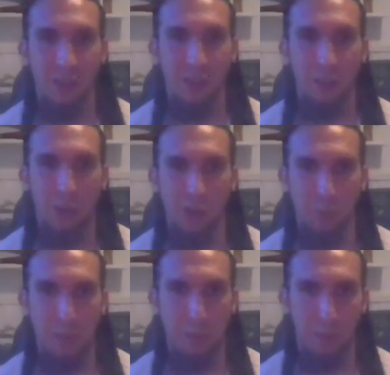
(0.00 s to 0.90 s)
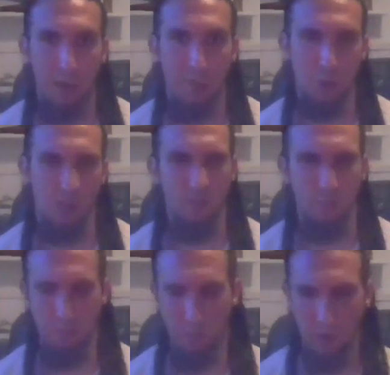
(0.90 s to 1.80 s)
because people have sort of
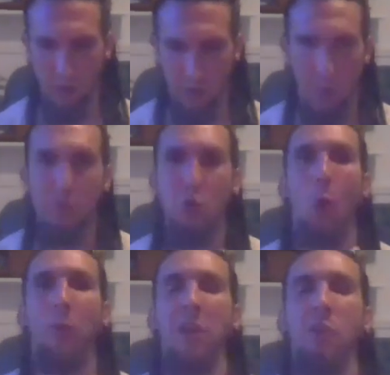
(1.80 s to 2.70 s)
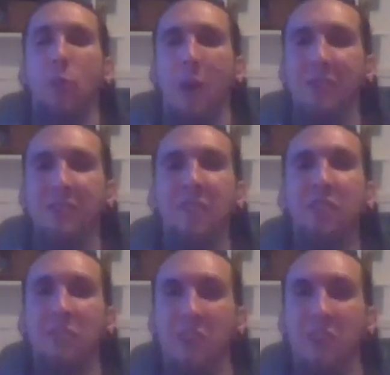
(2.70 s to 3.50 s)
uh, absorbed it into their identity